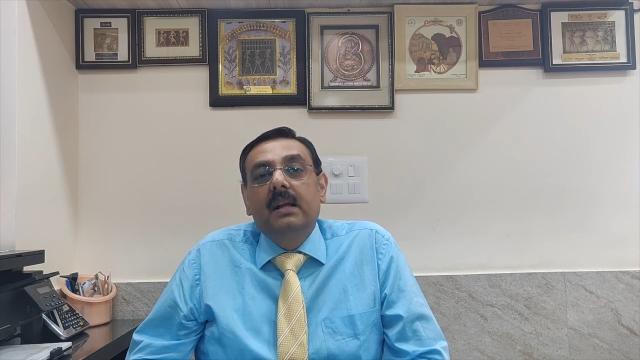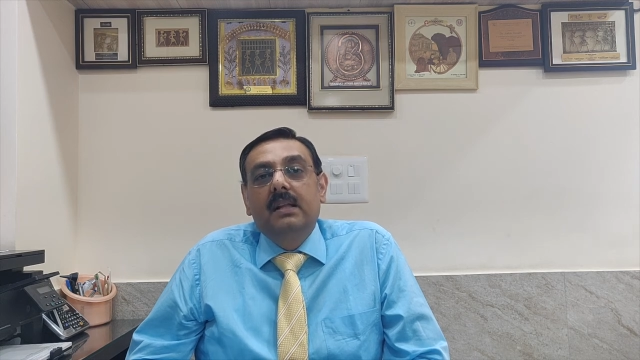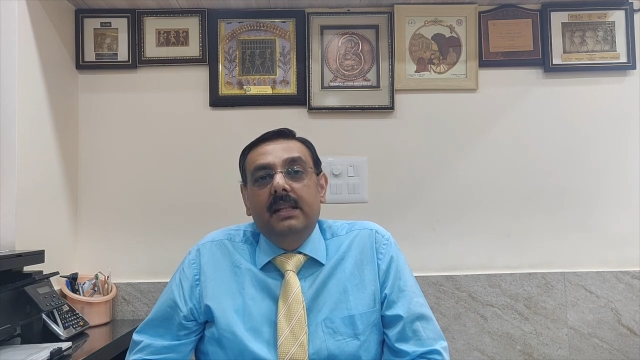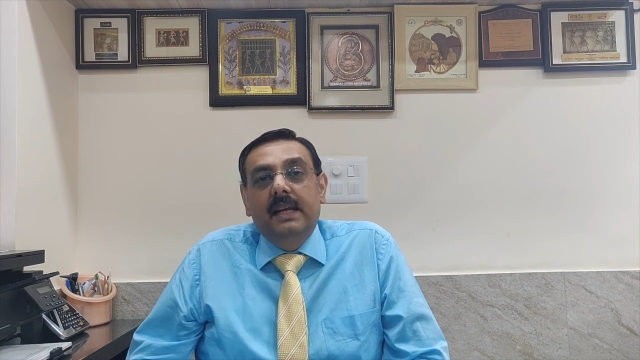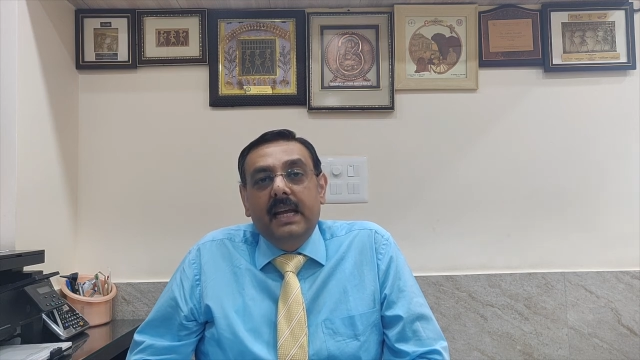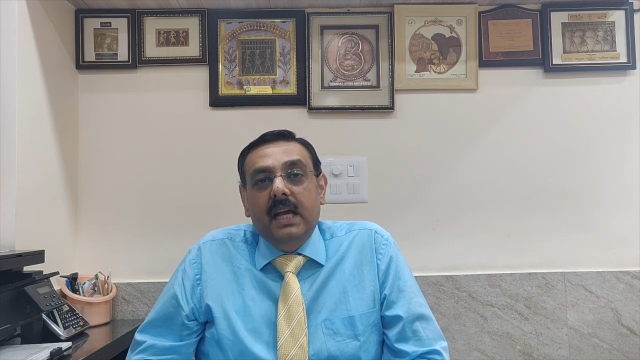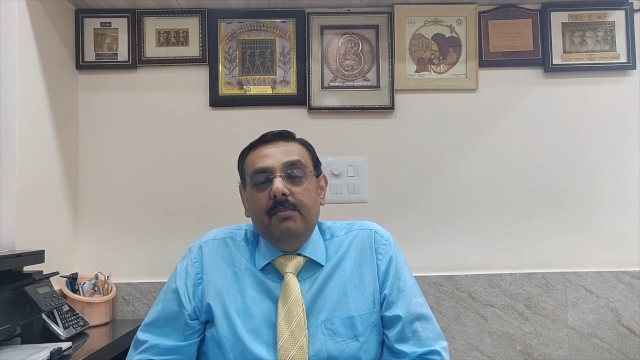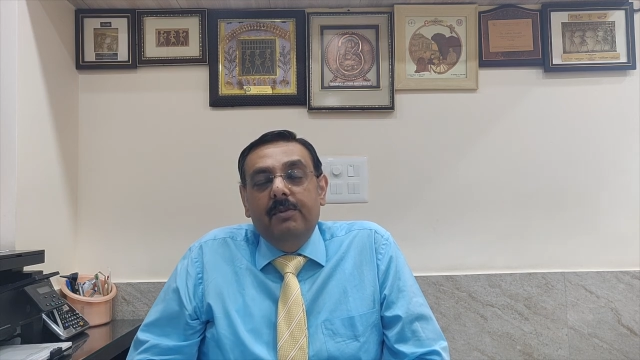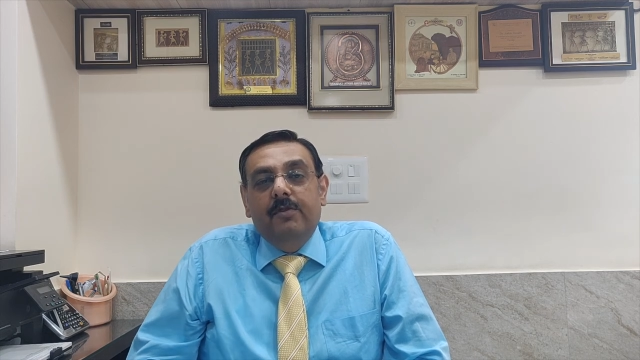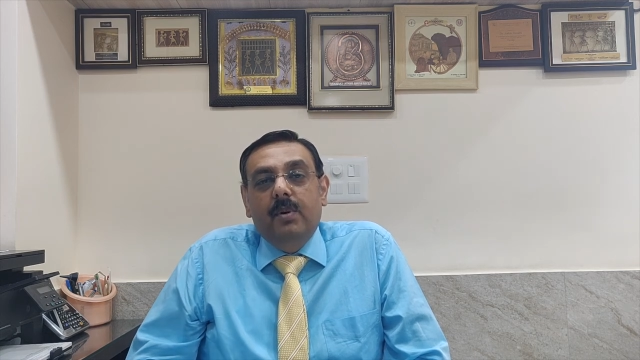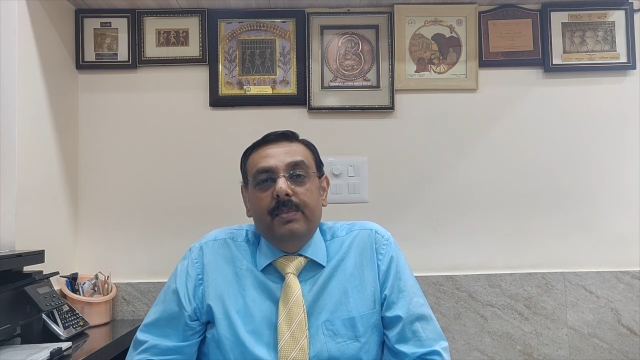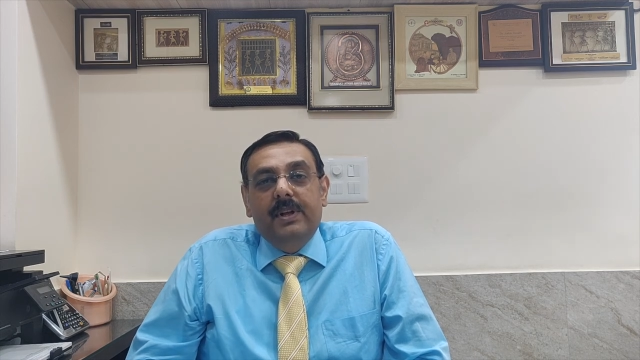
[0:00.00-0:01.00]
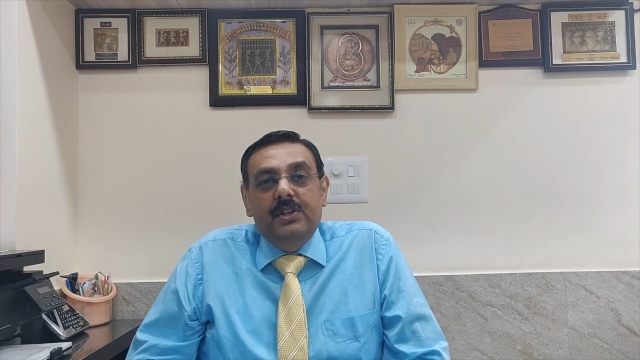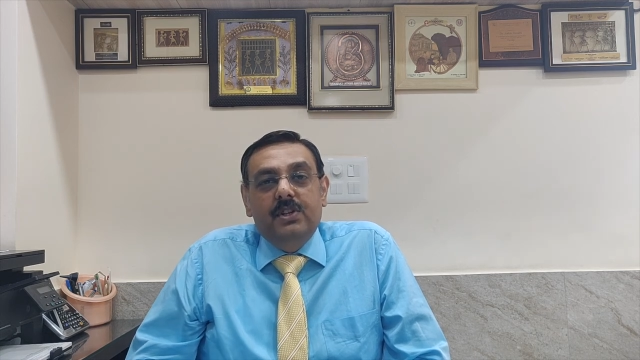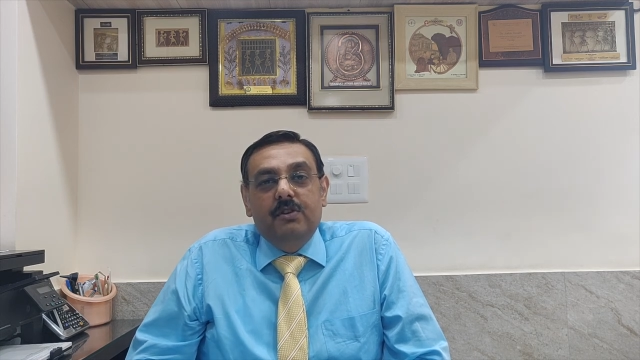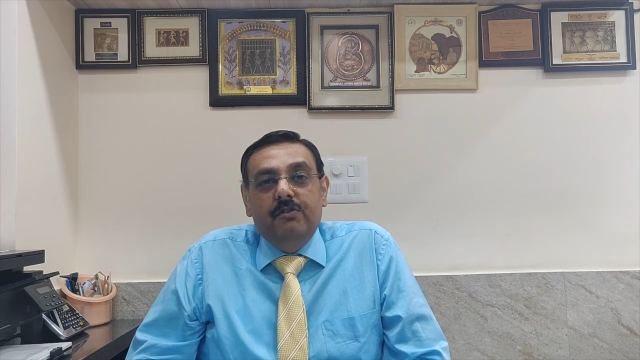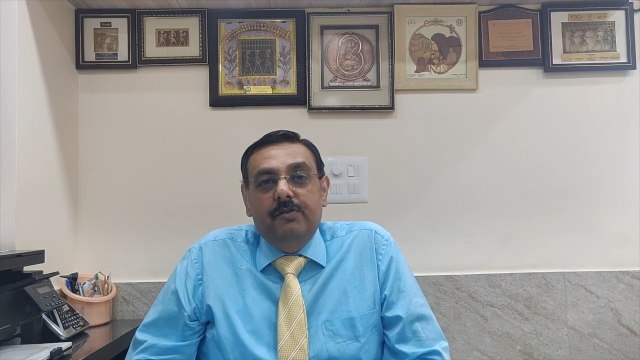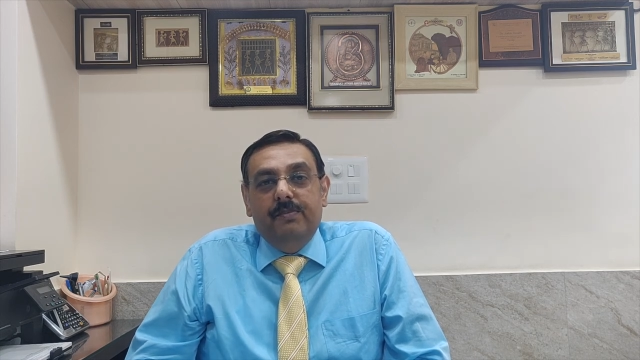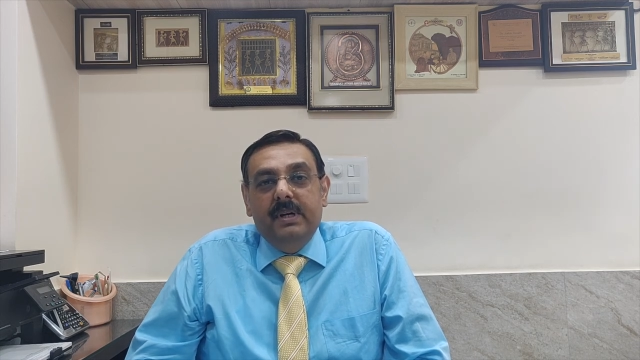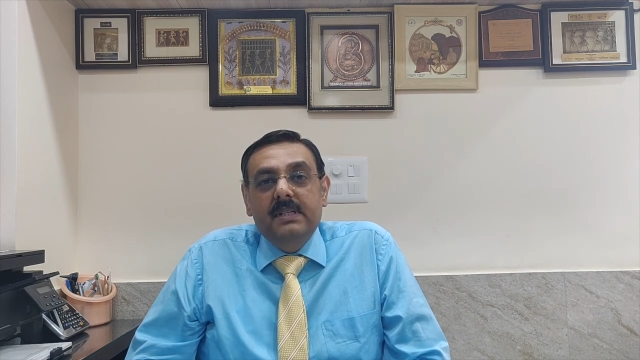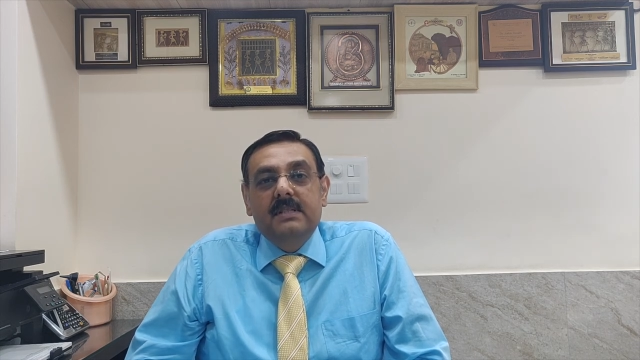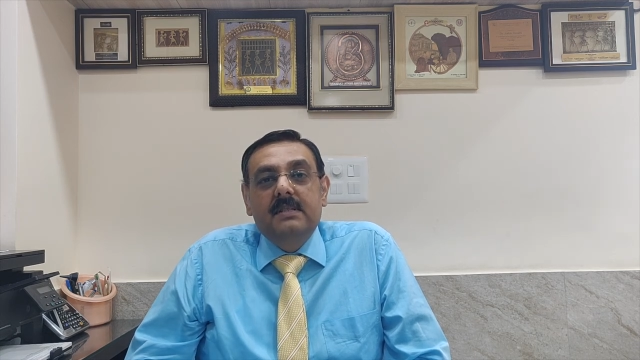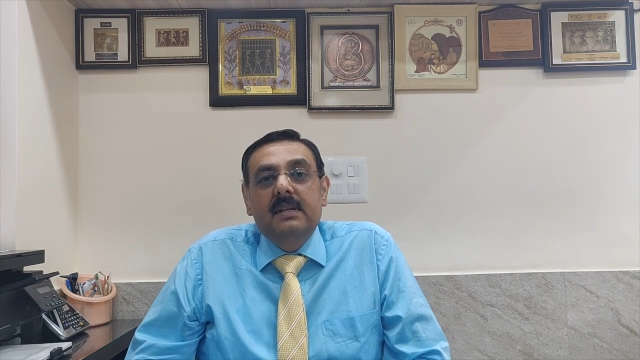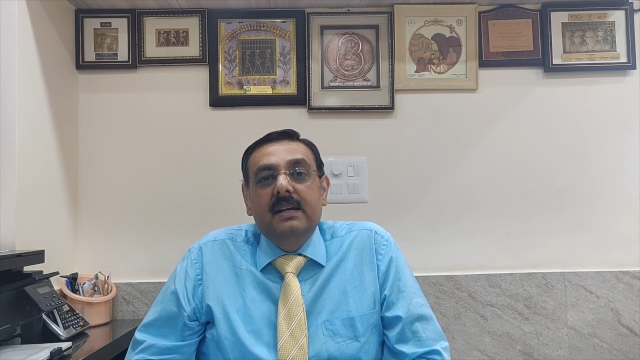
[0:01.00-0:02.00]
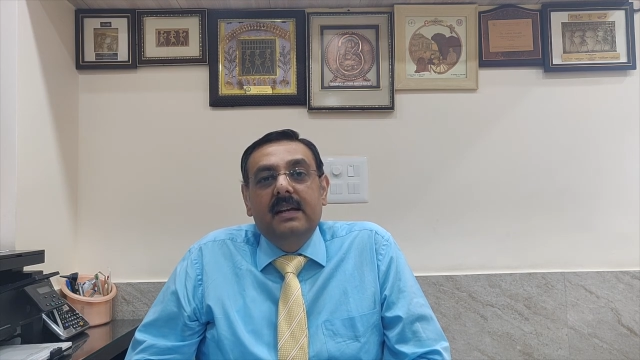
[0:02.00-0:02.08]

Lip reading: There can be formation of pus,